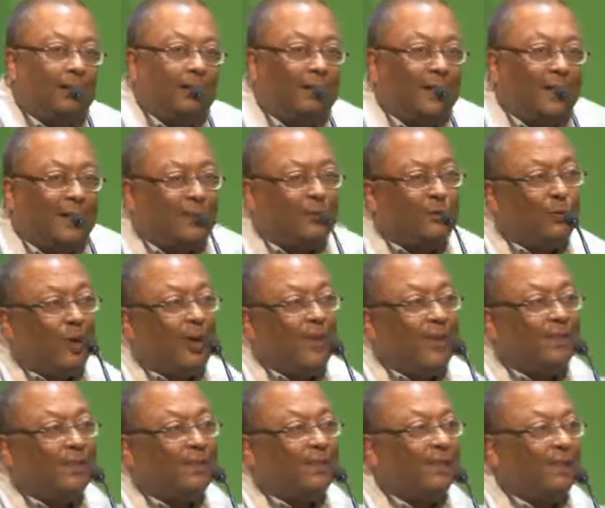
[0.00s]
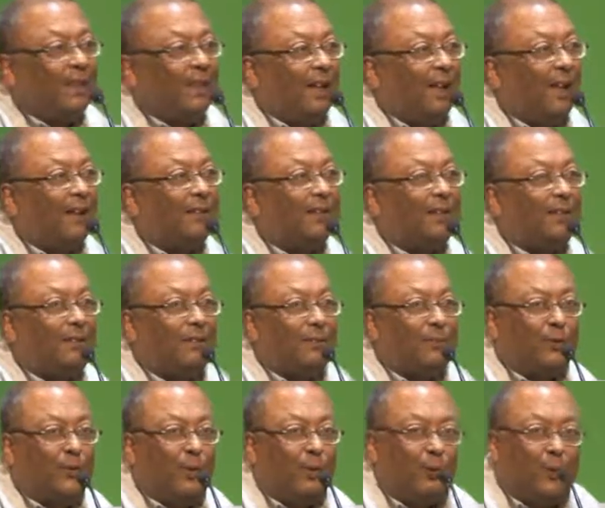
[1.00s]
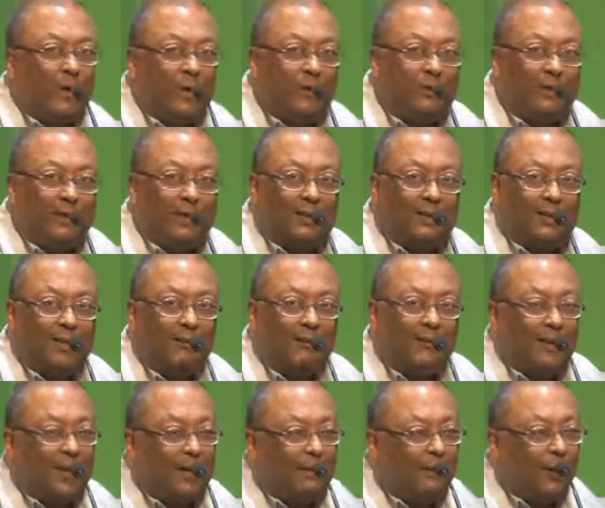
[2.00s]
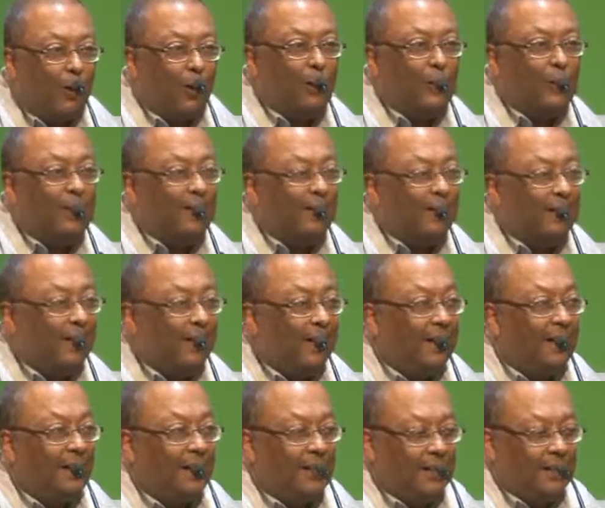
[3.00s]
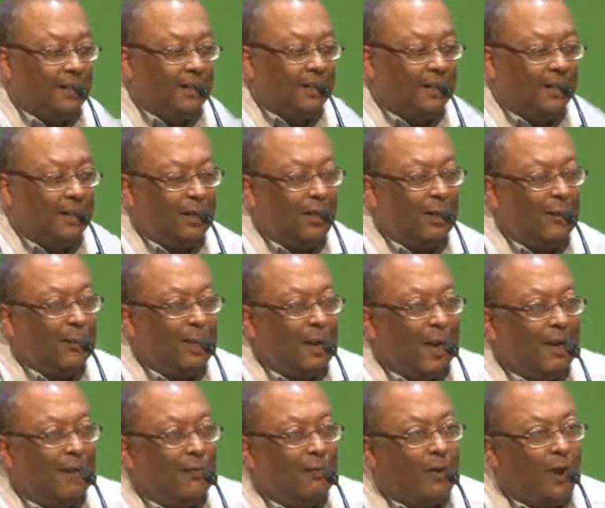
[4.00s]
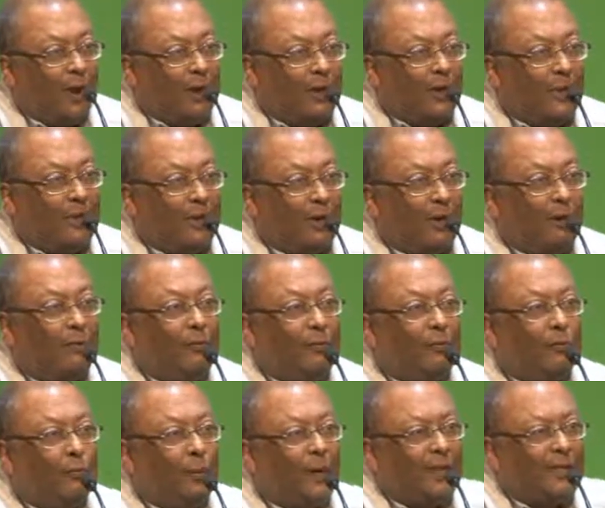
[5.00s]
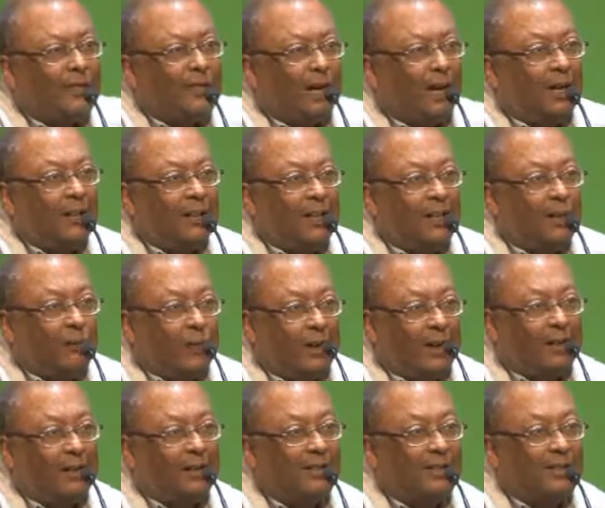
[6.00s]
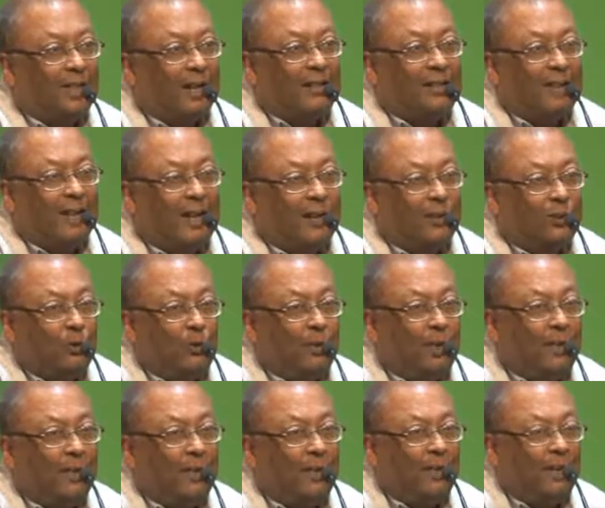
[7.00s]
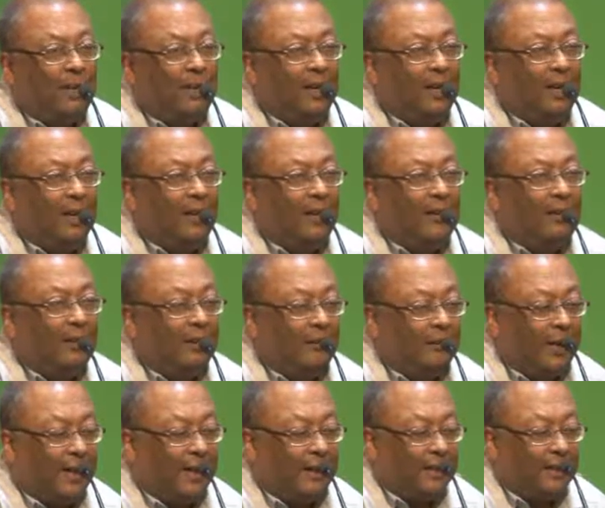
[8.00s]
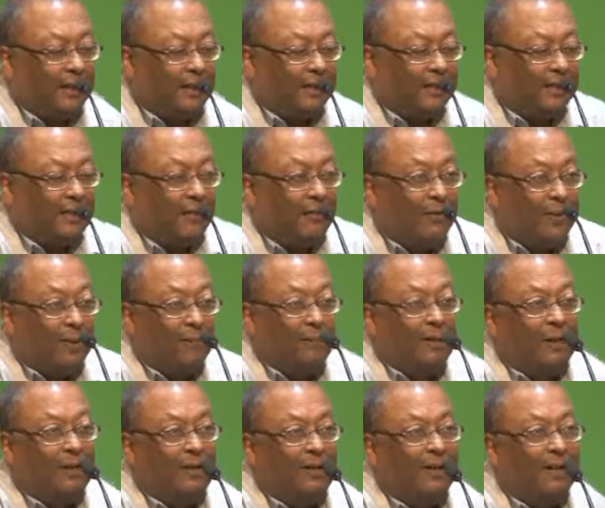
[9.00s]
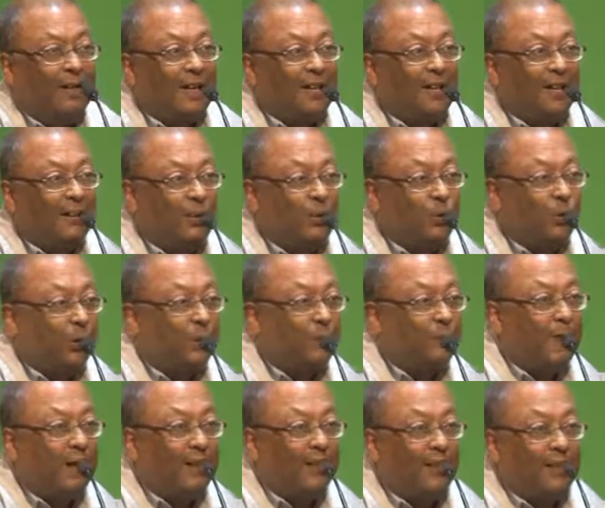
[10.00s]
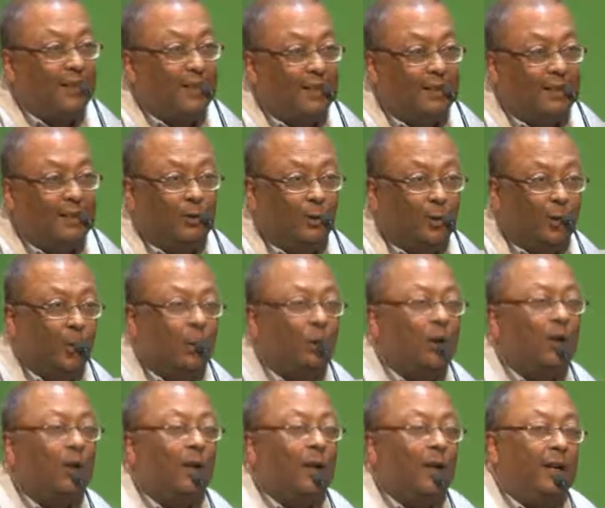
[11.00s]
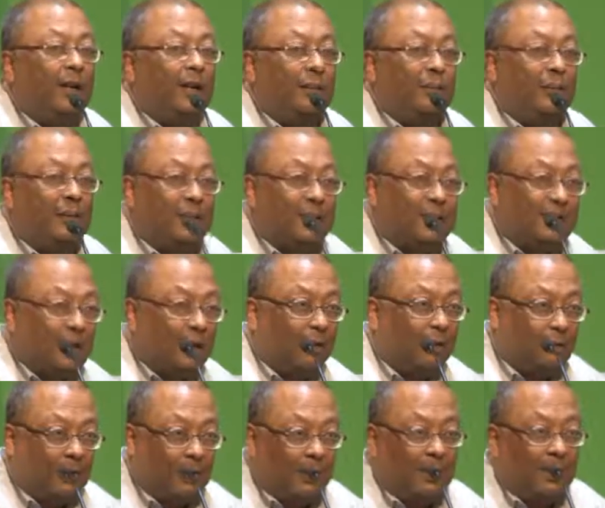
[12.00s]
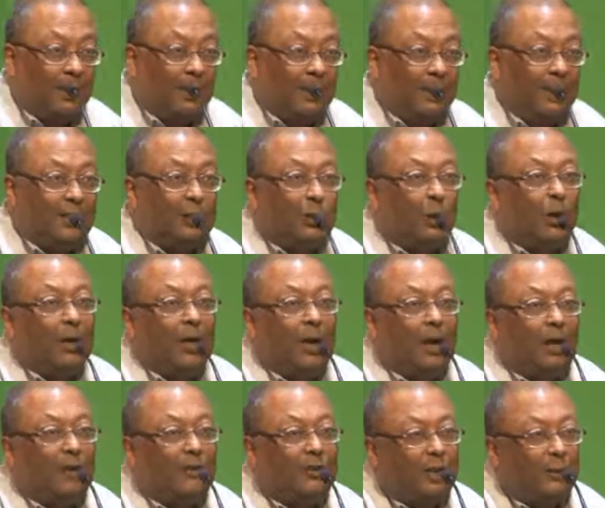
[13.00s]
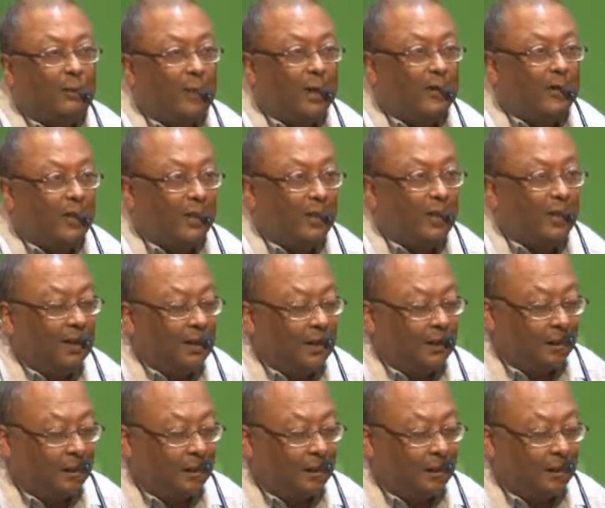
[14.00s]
This one is extremely interesting, which I found recently. The advantage of quick charging, quick discharging, as you need in electric vehicles, is available in lead acid storage batteries. I didn't know. It has been discovered. It's called the ultra battery.